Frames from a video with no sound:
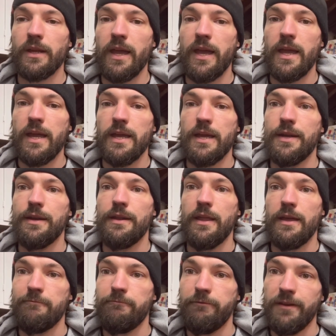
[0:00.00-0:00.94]
and
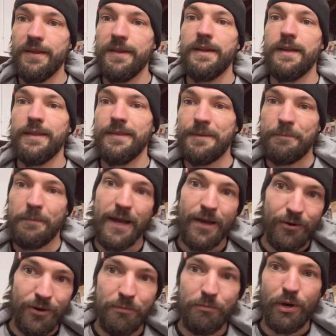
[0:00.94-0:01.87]
they fit in the
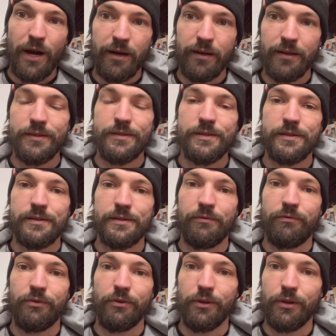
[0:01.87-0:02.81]
mounting brackets
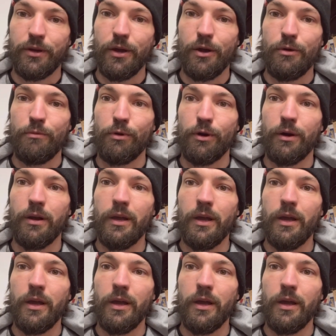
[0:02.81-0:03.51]
for the Cobra,